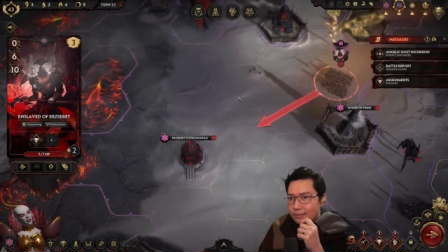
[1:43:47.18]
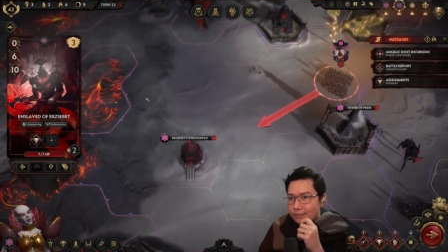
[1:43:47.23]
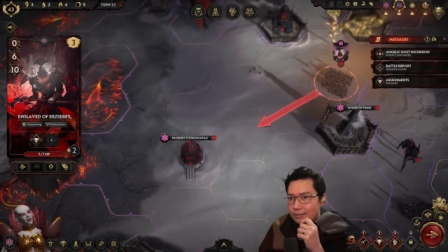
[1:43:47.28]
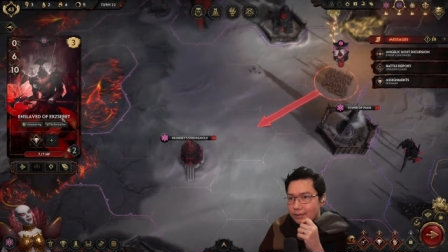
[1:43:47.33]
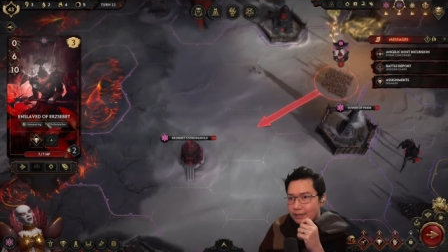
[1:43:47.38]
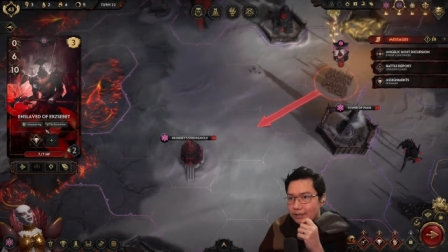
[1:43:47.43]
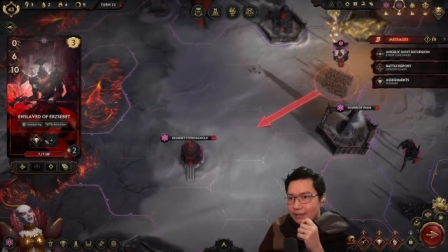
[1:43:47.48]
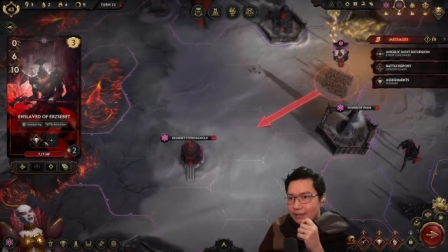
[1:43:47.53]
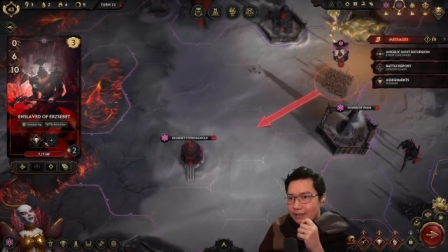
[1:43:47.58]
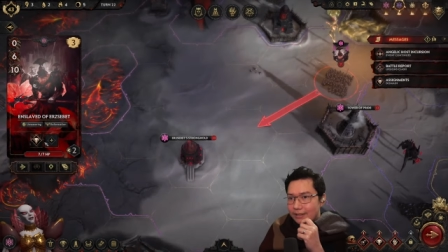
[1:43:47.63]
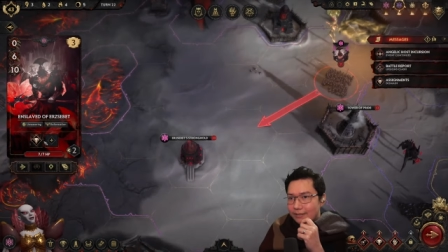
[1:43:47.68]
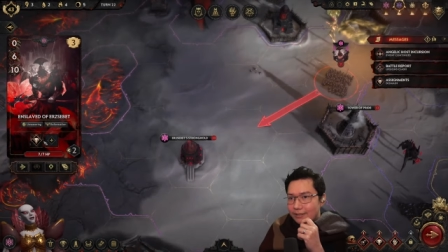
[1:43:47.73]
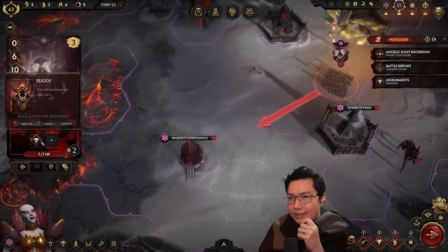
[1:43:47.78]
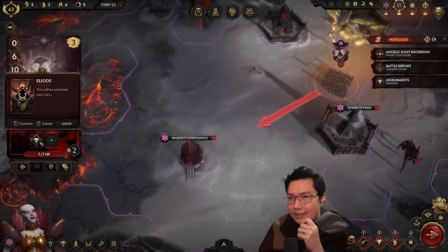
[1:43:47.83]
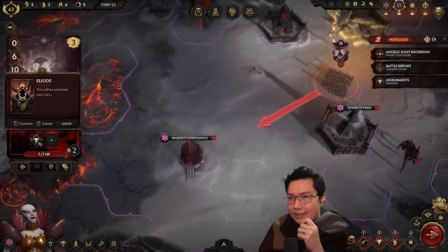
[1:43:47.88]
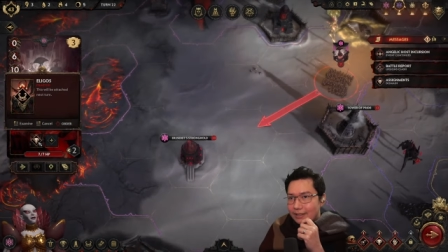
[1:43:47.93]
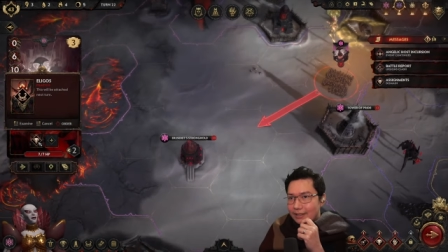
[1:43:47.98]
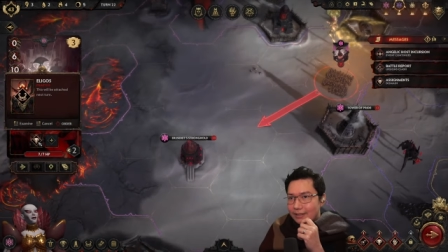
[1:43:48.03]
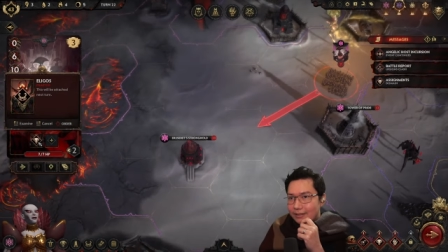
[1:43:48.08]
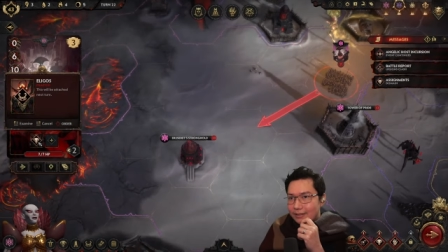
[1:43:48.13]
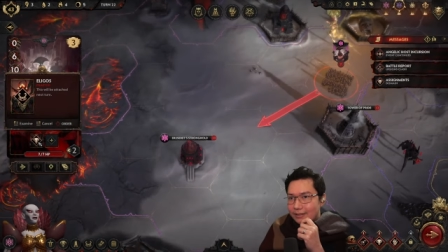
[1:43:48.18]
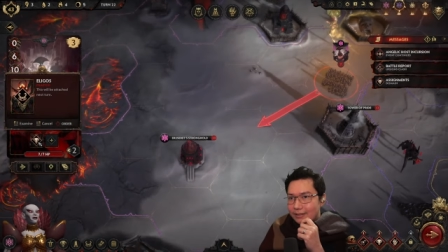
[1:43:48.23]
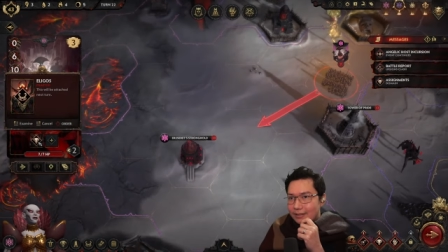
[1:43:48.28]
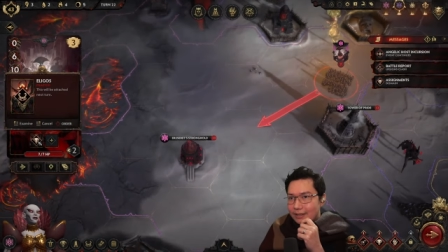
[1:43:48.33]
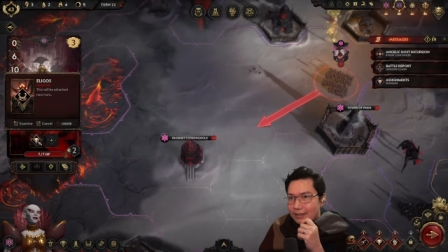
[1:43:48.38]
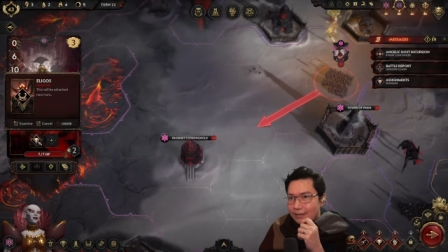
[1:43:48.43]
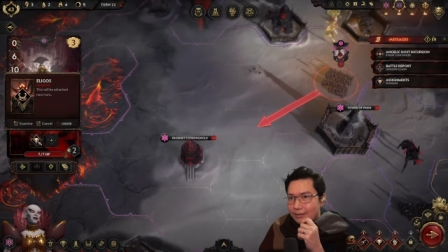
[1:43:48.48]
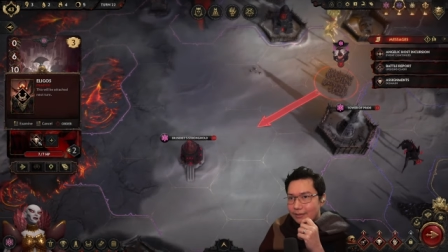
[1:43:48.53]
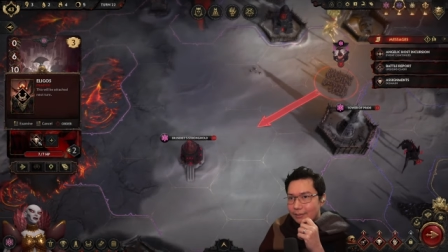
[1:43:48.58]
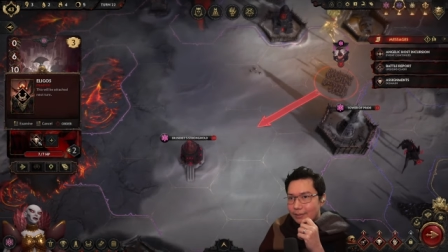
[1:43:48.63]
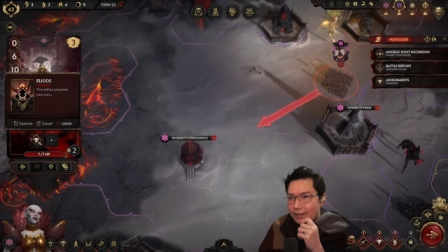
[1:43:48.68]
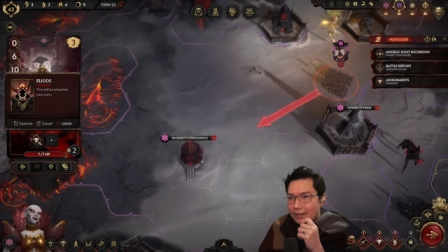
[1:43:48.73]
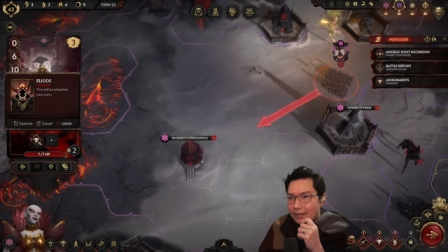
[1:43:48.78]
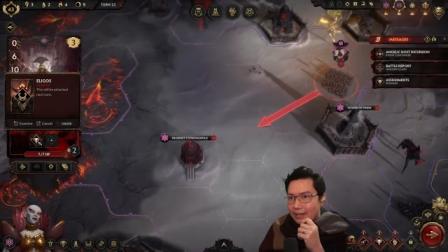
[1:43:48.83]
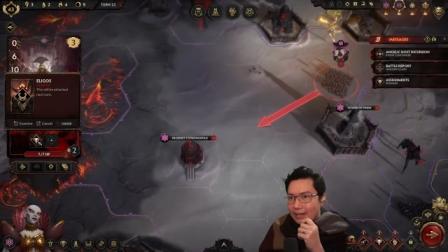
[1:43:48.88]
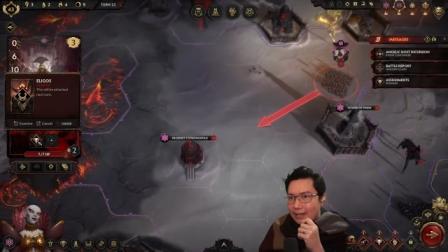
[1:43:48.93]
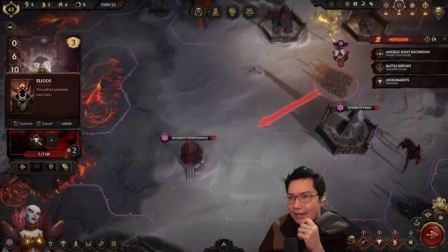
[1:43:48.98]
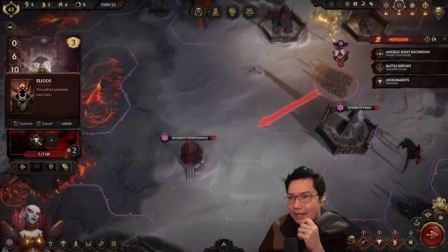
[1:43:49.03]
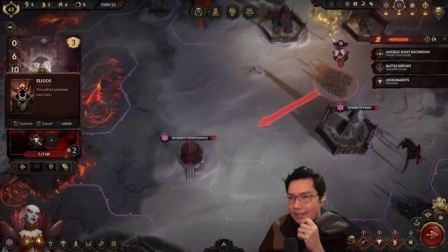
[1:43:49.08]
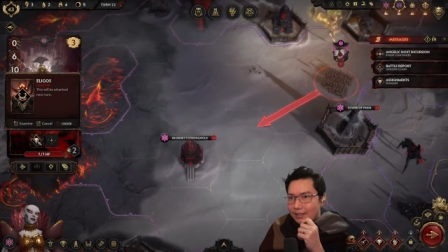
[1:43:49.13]
What do I have right now? I have the one that
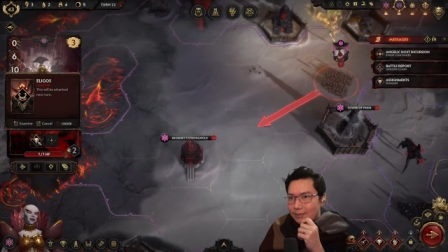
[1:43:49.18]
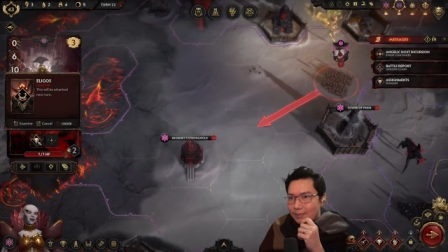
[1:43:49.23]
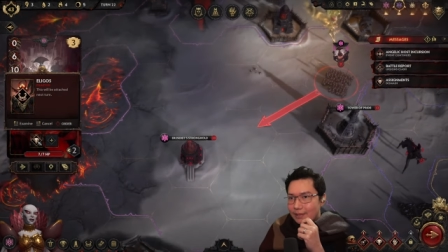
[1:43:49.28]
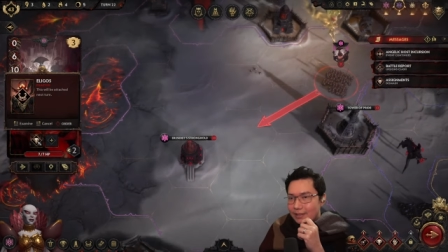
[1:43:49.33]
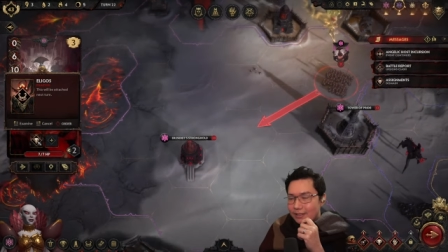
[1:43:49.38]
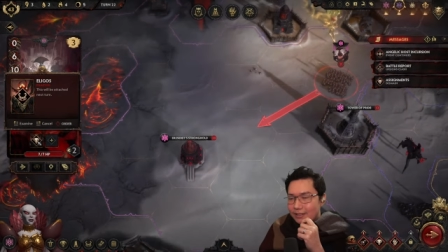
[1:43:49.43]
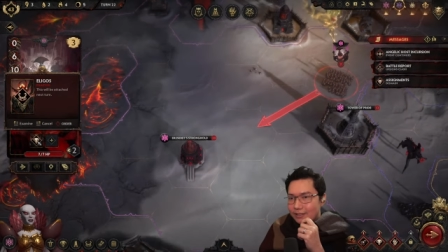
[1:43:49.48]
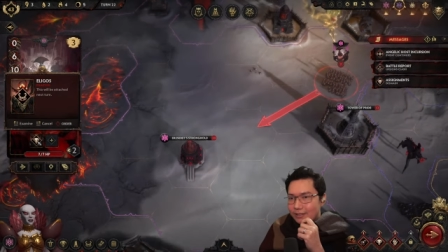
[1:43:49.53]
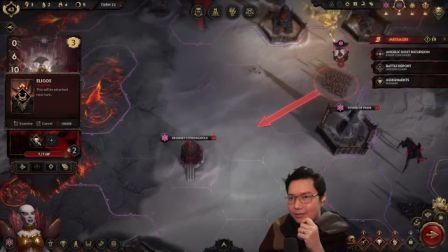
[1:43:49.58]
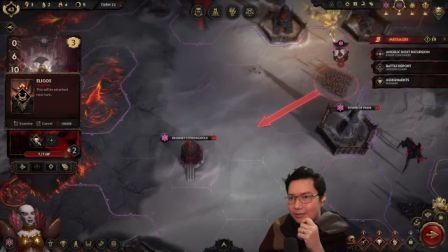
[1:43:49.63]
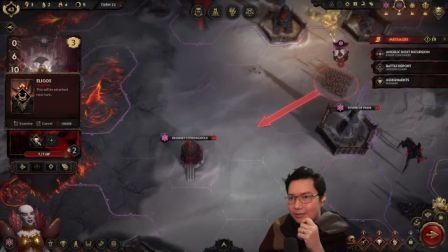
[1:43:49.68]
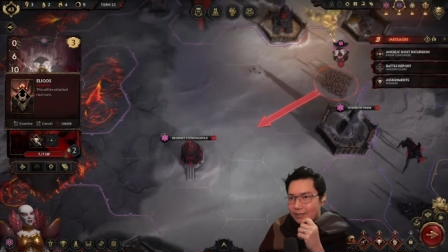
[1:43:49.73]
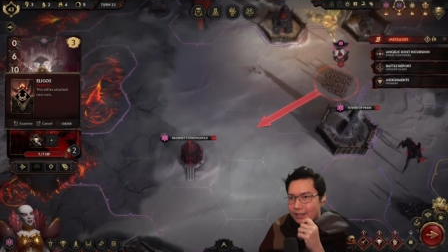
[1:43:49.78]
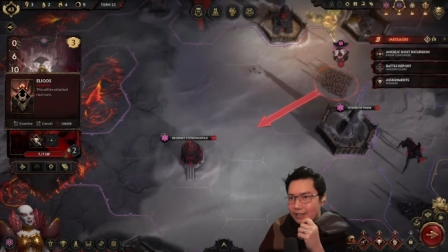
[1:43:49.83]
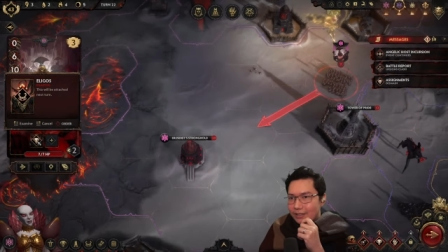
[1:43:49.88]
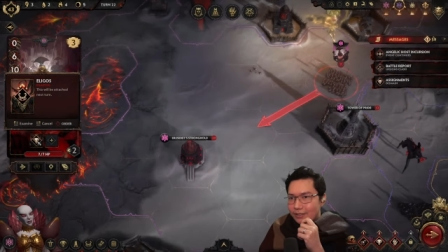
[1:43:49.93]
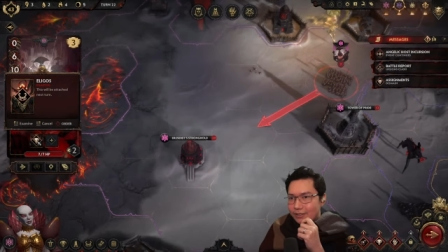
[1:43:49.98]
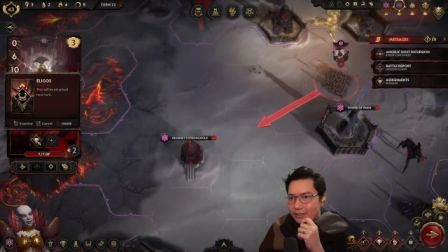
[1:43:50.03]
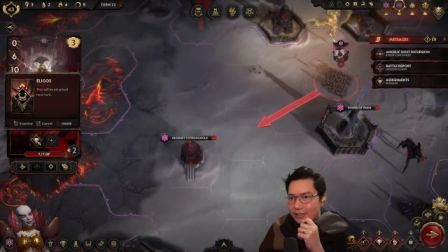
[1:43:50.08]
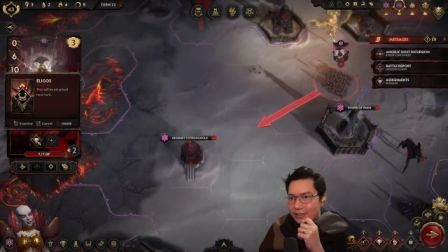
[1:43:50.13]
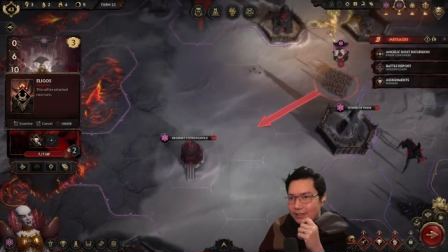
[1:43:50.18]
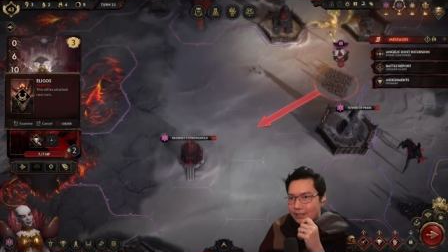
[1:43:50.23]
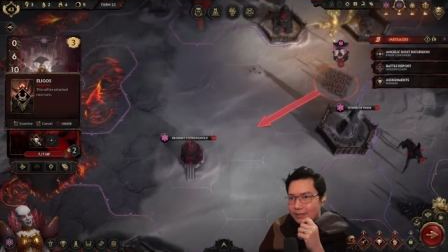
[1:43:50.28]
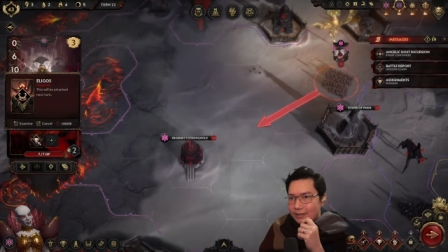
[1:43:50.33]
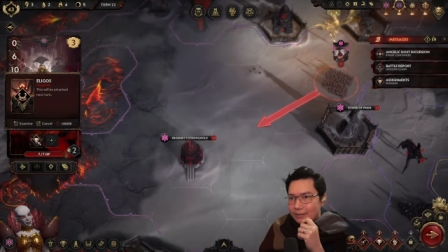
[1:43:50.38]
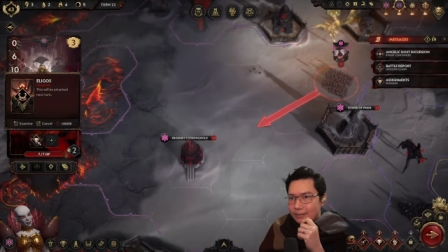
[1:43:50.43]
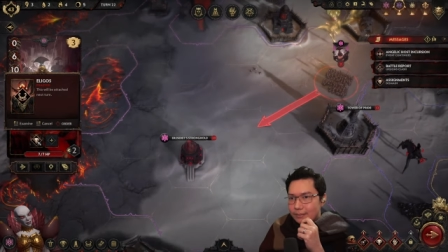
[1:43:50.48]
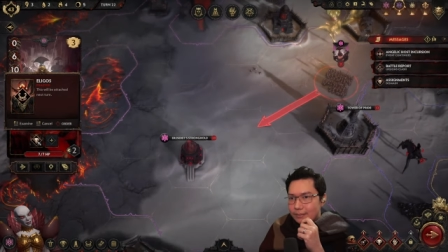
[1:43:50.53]
adds plus two range, right?